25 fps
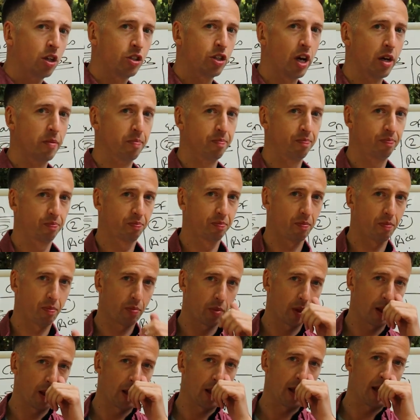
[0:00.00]
So
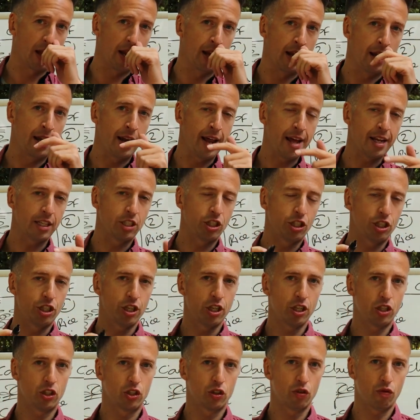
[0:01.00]
let's
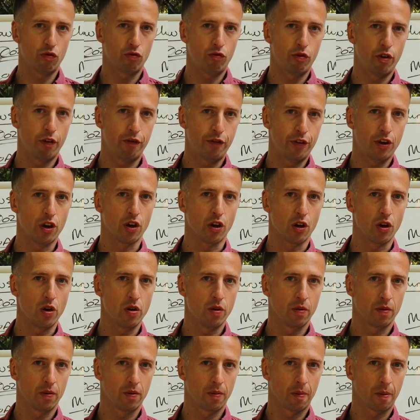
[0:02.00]
just
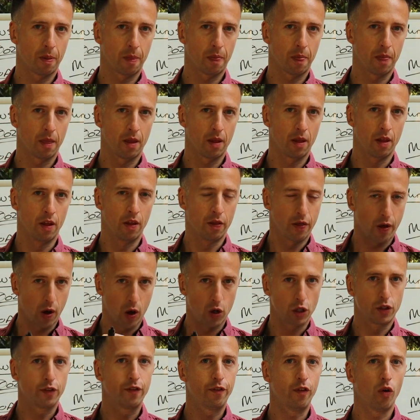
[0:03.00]
review
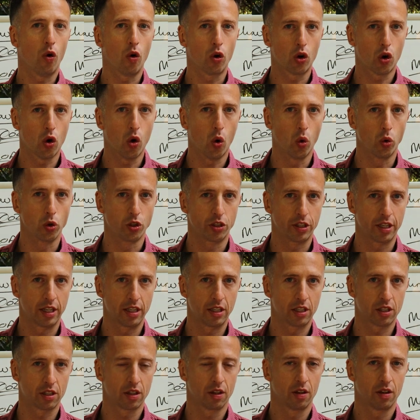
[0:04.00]
those four
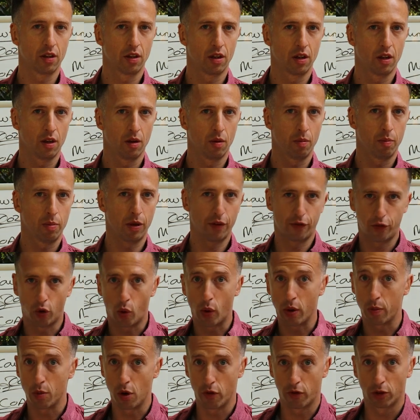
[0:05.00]
causes
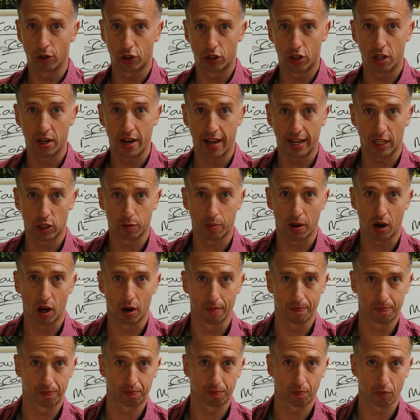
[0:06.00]
before we move on to the next
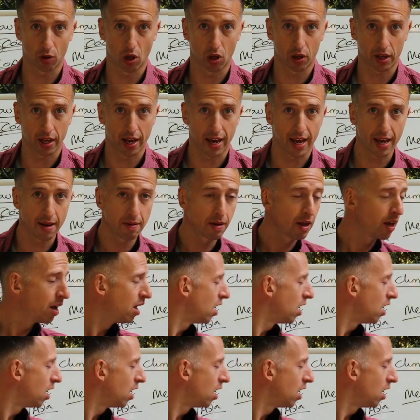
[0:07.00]
part, okay?